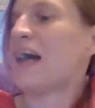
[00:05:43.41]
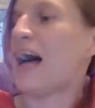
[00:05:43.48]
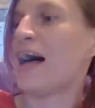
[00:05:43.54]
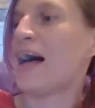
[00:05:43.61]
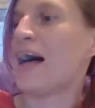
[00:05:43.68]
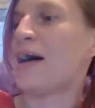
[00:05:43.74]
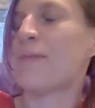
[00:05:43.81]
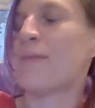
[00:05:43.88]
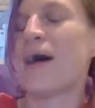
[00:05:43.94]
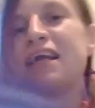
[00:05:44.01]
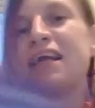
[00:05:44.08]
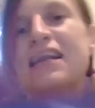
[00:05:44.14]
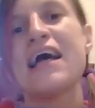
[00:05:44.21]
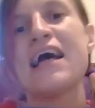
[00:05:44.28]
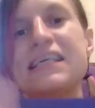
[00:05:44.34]

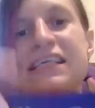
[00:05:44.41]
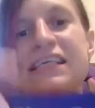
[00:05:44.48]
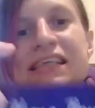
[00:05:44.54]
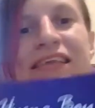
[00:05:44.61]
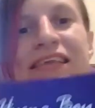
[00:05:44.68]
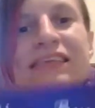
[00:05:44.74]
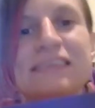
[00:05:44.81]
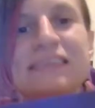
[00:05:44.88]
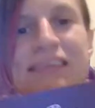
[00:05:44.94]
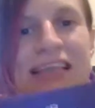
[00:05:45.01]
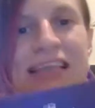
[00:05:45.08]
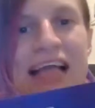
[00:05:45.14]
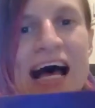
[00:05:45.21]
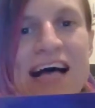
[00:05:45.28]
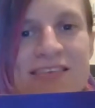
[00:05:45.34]
I
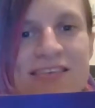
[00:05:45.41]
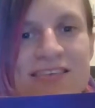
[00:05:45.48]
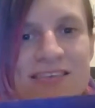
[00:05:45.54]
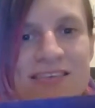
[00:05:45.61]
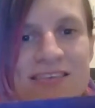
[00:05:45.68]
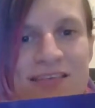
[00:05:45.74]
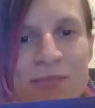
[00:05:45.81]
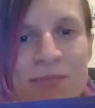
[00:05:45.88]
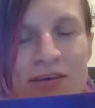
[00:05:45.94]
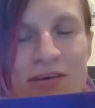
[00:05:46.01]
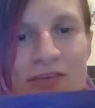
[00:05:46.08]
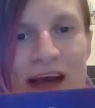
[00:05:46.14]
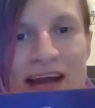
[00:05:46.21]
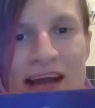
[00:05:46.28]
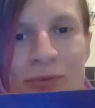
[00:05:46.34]
asked my
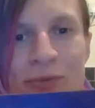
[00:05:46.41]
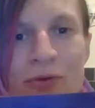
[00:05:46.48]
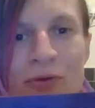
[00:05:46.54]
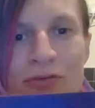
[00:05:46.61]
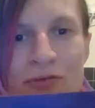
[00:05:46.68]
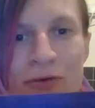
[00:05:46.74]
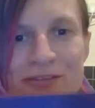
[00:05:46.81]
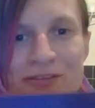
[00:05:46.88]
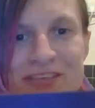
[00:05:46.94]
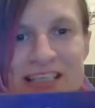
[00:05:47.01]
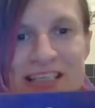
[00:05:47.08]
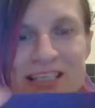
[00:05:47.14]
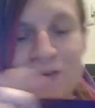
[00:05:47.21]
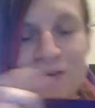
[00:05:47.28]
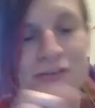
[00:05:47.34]
friend what font he
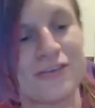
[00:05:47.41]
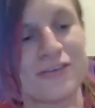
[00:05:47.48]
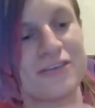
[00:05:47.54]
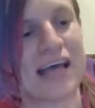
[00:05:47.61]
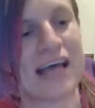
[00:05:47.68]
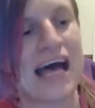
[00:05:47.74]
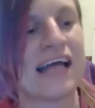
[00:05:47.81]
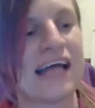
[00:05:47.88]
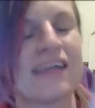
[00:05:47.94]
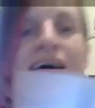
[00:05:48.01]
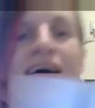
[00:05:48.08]
used, and